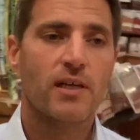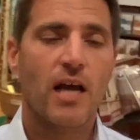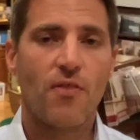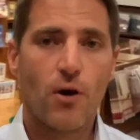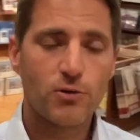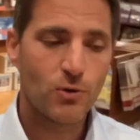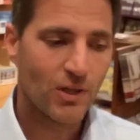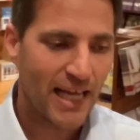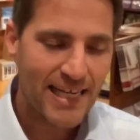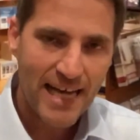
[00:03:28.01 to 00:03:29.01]
and those who
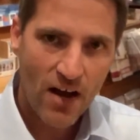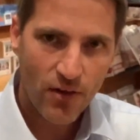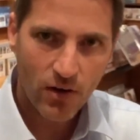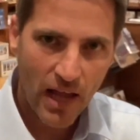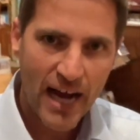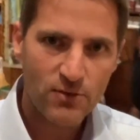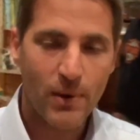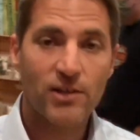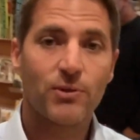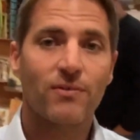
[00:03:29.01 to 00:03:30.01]
lay down their lives will
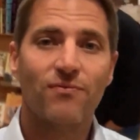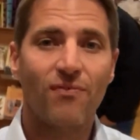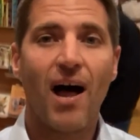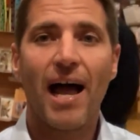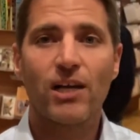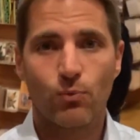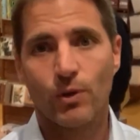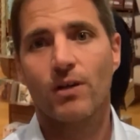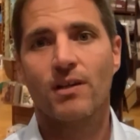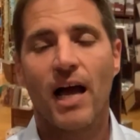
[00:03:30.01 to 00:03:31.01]
actually find
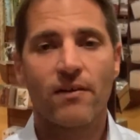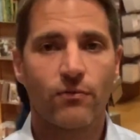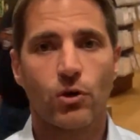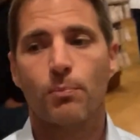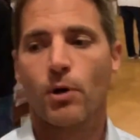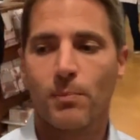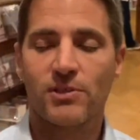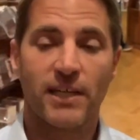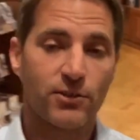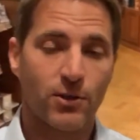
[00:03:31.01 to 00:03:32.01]
real life, real purpose,
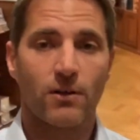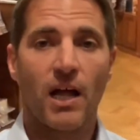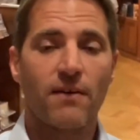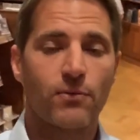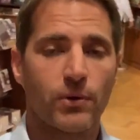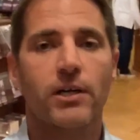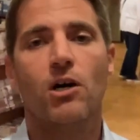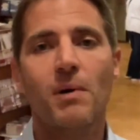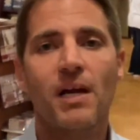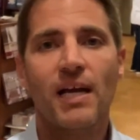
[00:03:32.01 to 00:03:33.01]
and eternal life through
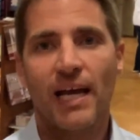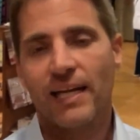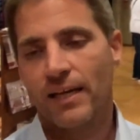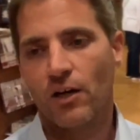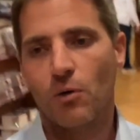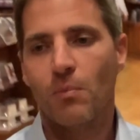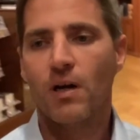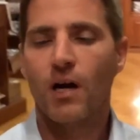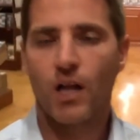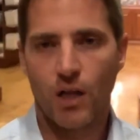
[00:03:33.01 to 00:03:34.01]
Him and Him
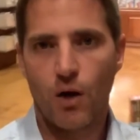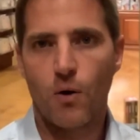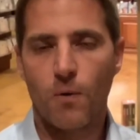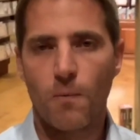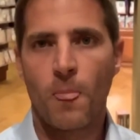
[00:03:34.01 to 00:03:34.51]
alone.